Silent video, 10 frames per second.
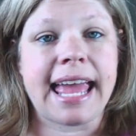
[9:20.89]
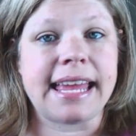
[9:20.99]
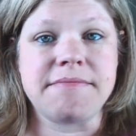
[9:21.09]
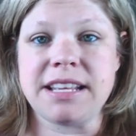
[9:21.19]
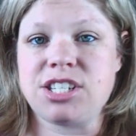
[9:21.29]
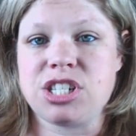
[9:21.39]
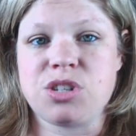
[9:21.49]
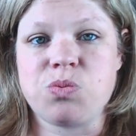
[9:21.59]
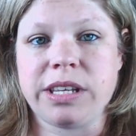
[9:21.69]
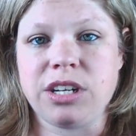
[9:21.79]
And it's
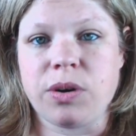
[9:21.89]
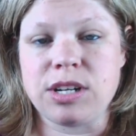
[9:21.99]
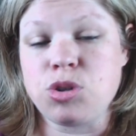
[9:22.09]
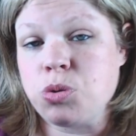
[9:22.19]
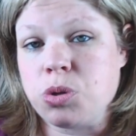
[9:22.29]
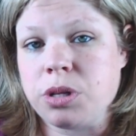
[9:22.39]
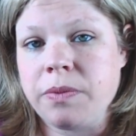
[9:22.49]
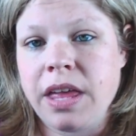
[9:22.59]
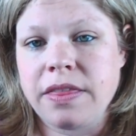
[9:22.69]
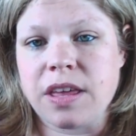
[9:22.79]
just a really great
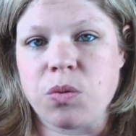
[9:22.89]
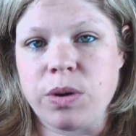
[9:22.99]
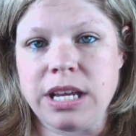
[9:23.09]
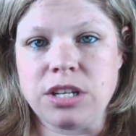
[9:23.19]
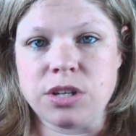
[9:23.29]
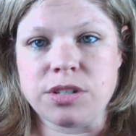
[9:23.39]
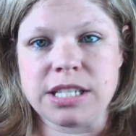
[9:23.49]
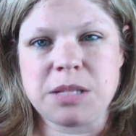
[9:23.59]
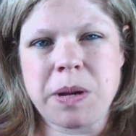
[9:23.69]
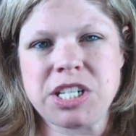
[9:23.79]
tool that we
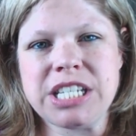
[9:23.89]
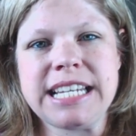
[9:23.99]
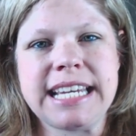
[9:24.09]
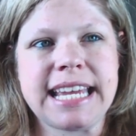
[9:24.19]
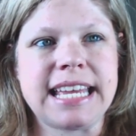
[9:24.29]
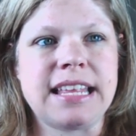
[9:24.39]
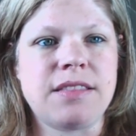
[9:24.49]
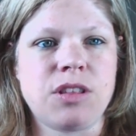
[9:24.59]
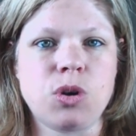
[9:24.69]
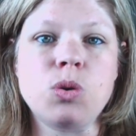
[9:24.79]
use, especially
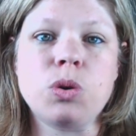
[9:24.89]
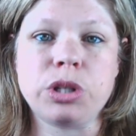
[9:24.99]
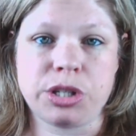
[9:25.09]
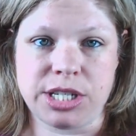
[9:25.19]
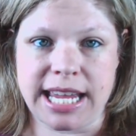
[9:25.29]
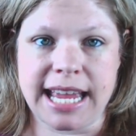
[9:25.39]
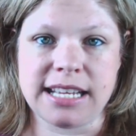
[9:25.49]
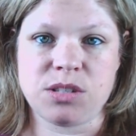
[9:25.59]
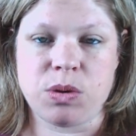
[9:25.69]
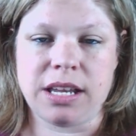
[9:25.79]
in the cooler
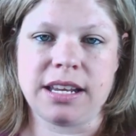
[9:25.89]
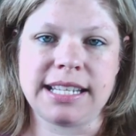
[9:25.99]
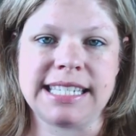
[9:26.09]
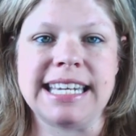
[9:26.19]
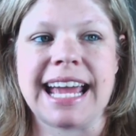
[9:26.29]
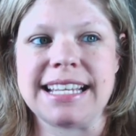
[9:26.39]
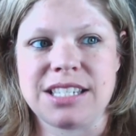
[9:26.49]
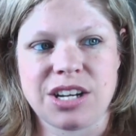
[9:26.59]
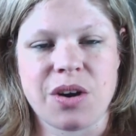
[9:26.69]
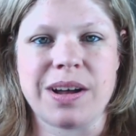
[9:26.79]
days when it's
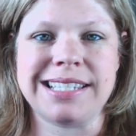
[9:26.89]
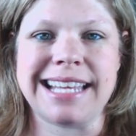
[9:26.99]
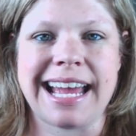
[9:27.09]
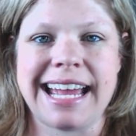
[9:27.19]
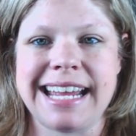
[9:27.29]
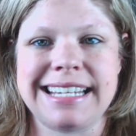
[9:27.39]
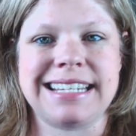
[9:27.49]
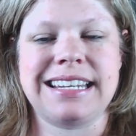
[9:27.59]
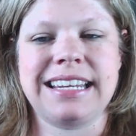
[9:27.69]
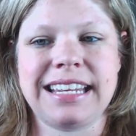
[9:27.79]
nice to go
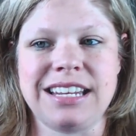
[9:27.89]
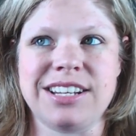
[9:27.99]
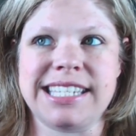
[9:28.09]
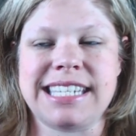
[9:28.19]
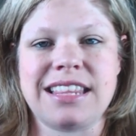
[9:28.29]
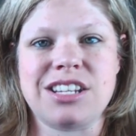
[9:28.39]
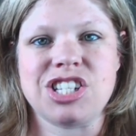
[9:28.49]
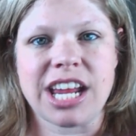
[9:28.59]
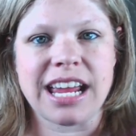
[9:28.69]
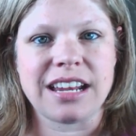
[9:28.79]
outside and, and you can sit in
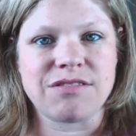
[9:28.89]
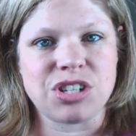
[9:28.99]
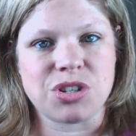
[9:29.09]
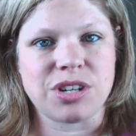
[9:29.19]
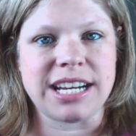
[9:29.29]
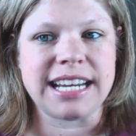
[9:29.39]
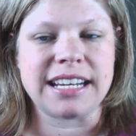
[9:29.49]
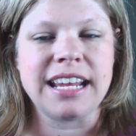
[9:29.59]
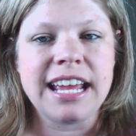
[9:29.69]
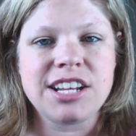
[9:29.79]
the shade of a
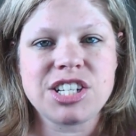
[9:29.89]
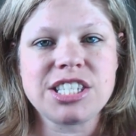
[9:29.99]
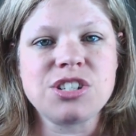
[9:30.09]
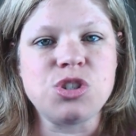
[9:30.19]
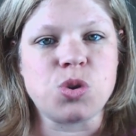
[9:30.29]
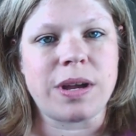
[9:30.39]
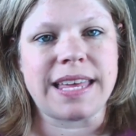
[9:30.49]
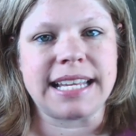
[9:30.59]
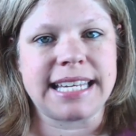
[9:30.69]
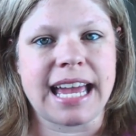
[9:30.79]
tree and just
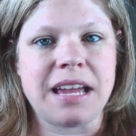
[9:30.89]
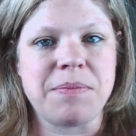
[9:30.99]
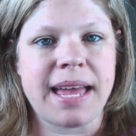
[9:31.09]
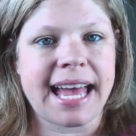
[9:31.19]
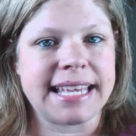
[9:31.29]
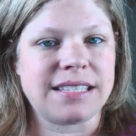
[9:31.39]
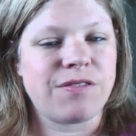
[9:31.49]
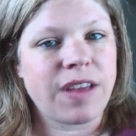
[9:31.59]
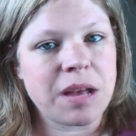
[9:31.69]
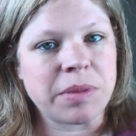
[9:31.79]
enjoy that time
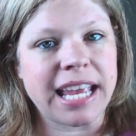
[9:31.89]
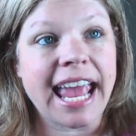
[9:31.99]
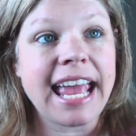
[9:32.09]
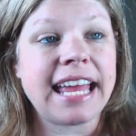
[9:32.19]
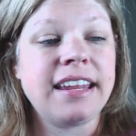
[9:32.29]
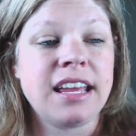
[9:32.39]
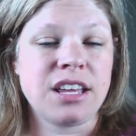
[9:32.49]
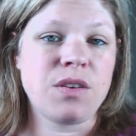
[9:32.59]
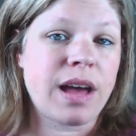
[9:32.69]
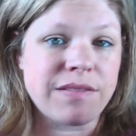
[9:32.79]
as a family. And
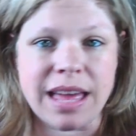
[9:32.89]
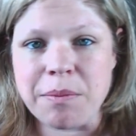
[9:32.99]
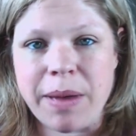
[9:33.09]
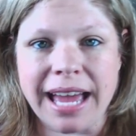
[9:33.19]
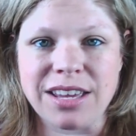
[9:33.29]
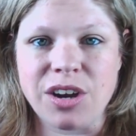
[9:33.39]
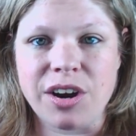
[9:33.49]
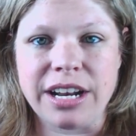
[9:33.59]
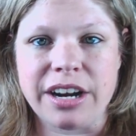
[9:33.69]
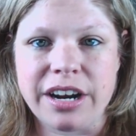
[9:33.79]
you have that
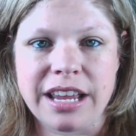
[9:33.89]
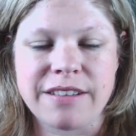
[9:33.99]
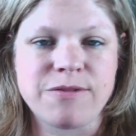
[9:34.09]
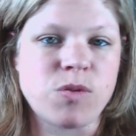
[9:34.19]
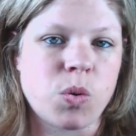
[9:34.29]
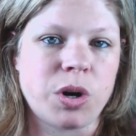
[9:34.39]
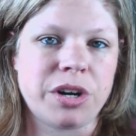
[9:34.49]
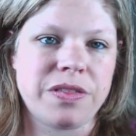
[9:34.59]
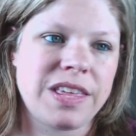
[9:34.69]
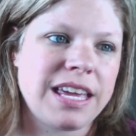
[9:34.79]
backyard area
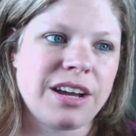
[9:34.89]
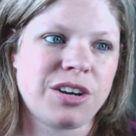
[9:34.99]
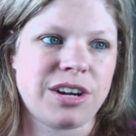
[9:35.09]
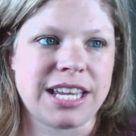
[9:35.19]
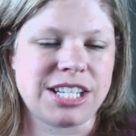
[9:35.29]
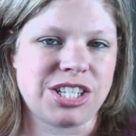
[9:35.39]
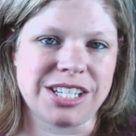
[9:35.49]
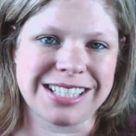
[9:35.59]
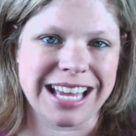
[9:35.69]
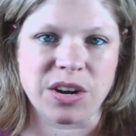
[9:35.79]
for the younger kids
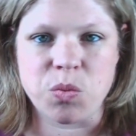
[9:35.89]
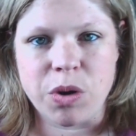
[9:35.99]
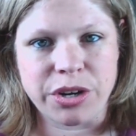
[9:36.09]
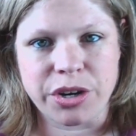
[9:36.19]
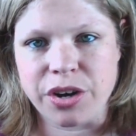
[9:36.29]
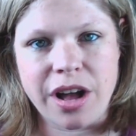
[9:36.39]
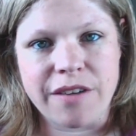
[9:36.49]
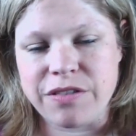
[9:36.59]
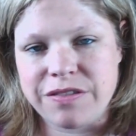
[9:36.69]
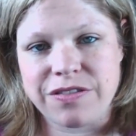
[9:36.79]
to just kind of wander
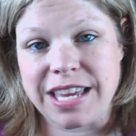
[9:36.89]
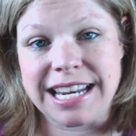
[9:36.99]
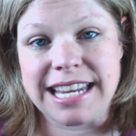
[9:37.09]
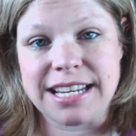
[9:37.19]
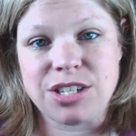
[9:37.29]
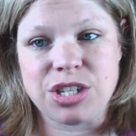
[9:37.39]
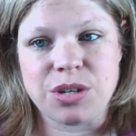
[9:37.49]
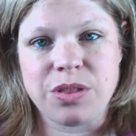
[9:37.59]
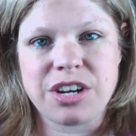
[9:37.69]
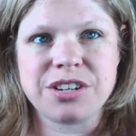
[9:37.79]
off if they need
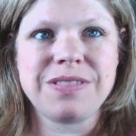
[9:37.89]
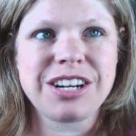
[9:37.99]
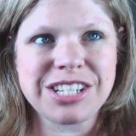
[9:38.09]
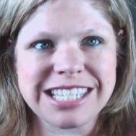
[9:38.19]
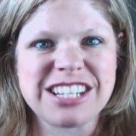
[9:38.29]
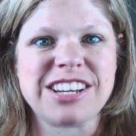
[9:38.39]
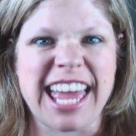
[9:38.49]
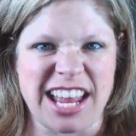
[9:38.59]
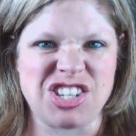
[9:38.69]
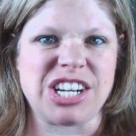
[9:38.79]
to. They're, they're
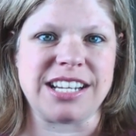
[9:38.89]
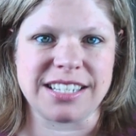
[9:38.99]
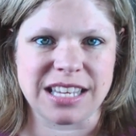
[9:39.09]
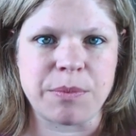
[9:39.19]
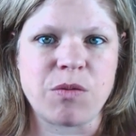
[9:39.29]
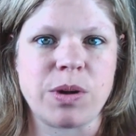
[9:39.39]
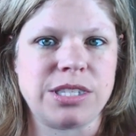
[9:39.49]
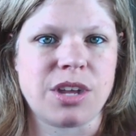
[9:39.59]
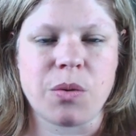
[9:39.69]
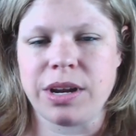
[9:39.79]
still catching some of
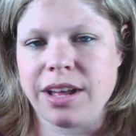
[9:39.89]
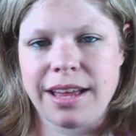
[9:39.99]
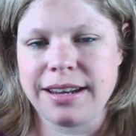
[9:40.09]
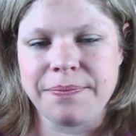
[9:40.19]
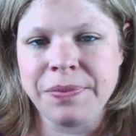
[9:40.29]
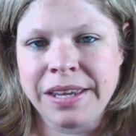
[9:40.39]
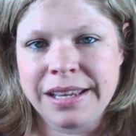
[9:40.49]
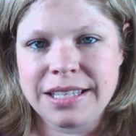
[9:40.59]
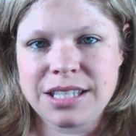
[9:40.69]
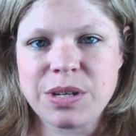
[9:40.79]
what's going on and
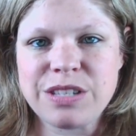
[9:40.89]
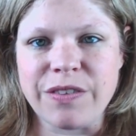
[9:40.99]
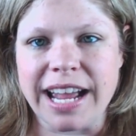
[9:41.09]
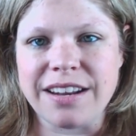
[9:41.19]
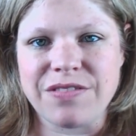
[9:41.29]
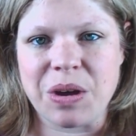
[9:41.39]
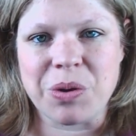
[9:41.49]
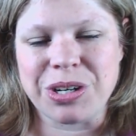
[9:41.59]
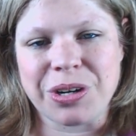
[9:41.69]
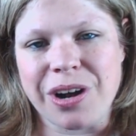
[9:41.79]
so it's fine if
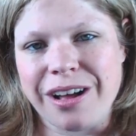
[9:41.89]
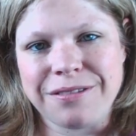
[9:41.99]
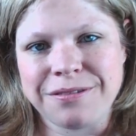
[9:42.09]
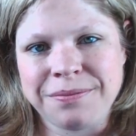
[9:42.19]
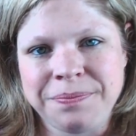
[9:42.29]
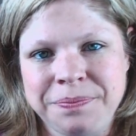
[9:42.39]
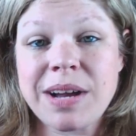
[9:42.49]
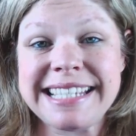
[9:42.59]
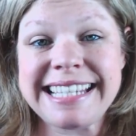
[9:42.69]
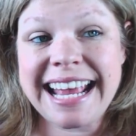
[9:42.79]
they wander off.
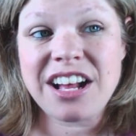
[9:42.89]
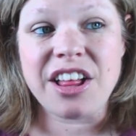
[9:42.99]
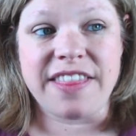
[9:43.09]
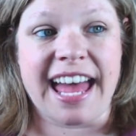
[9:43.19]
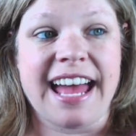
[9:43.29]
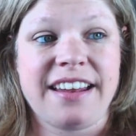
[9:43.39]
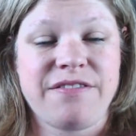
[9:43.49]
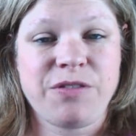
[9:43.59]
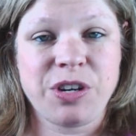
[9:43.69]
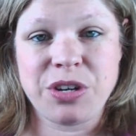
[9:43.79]
So I say all
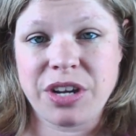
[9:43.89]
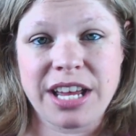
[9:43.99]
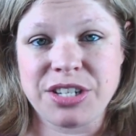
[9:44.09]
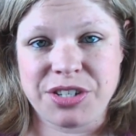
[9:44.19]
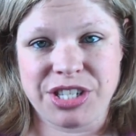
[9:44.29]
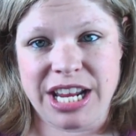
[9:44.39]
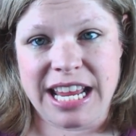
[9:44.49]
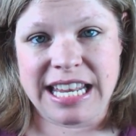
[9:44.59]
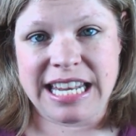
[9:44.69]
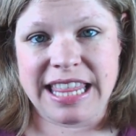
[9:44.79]
that for you to
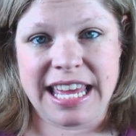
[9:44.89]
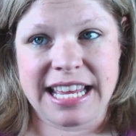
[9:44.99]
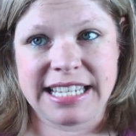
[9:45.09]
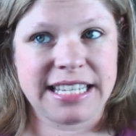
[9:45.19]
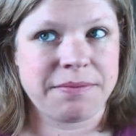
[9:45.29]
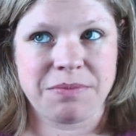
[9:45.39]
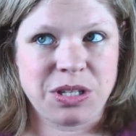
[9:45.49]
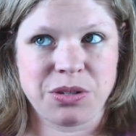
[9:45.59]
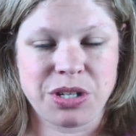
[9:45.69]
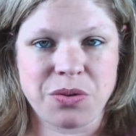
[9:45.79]
understand that
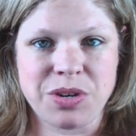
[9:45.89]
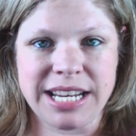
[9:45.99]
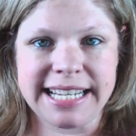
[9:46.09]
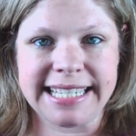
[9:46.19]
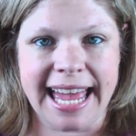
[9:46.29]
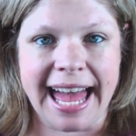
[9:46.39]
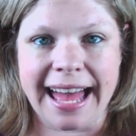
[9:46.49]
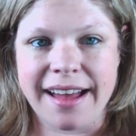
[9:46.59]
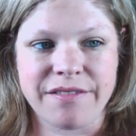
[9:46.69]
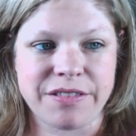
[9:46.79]
you don't need to
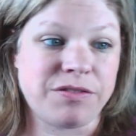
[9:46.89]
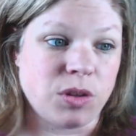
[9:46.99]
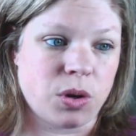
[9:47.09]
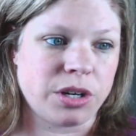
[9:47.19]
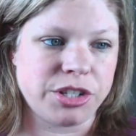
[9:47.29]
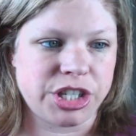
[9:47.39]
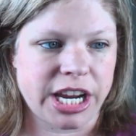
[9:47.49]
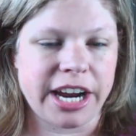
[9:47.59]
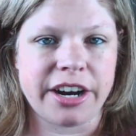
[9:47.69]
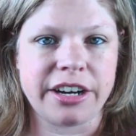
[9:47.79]
have a floral
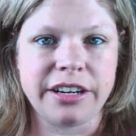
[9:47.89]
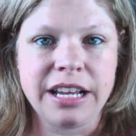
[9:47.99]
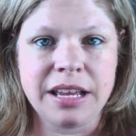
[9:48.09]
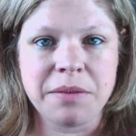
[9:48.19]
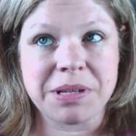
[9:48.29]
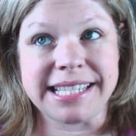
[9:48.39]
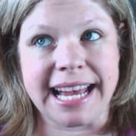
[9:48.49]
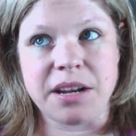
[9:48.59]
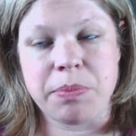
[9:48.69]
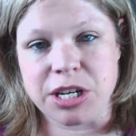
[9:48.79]
chair
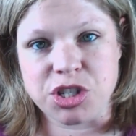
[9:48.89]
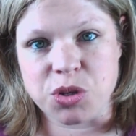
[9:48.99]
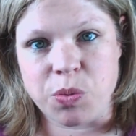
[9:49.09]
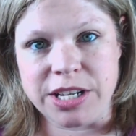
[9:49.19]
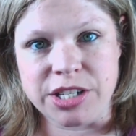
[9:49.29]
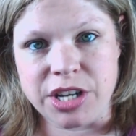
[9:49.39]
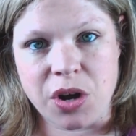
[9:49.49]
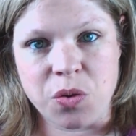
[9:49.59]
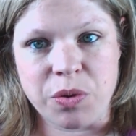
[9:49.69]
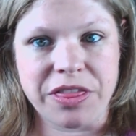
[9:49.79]
beside a picture
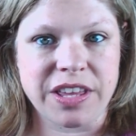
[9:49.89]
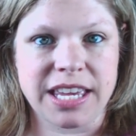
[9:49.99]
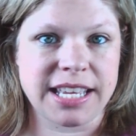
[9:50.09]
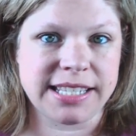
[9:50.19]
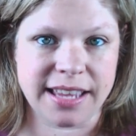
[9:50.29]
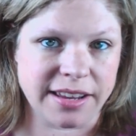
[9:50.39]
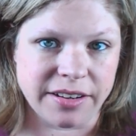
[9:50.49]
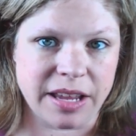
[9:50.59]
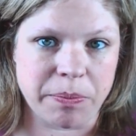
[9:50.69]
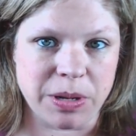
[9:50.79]
window with the kids
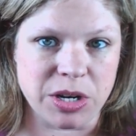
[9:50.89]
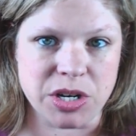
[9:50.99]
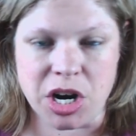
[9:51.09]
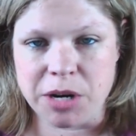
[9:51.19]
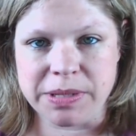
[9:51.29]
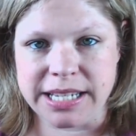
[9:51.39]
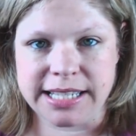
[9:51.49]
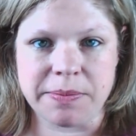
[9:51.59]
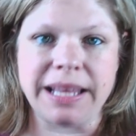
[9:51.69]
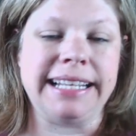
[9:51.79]
cuddled up in your arms
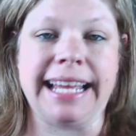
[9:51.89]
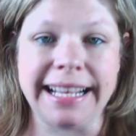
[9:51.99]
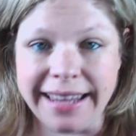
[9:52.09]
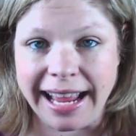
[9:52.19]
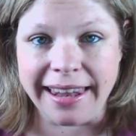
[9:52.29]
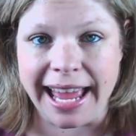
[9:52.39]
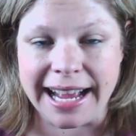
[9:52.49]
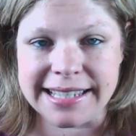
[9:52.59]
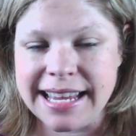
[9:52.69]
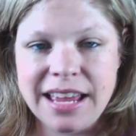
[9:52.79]
and it smelling like
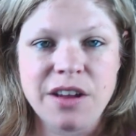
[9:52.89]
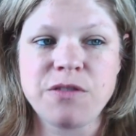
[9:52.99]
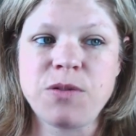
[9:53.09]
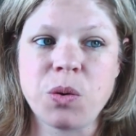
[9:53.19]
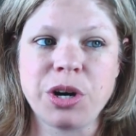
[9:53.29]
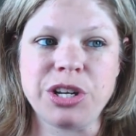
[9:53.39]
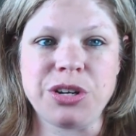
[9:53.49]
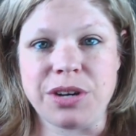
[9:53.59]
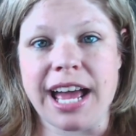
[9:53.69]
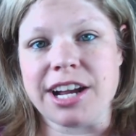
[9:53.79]
lilacs for
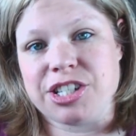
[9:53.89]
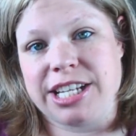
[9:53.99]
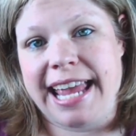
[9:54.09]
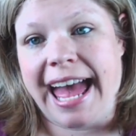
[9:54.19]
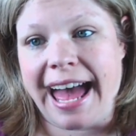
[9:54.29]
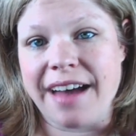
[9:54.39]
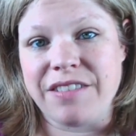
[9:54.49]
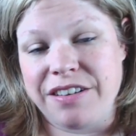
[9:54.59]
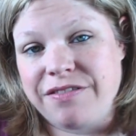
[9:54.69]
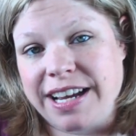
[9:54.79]
you to actually
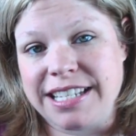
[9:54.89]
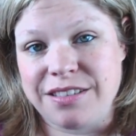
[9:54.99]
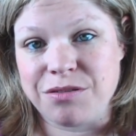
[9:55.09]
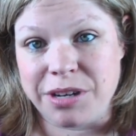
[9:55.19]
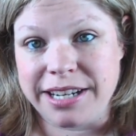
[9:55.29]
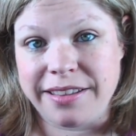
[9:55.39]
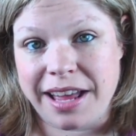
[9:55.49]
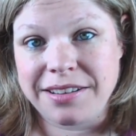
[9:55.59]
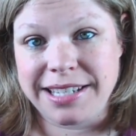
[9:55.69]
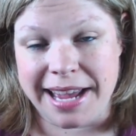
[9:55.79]
have an effective read
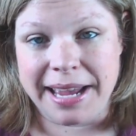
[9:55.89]
aloud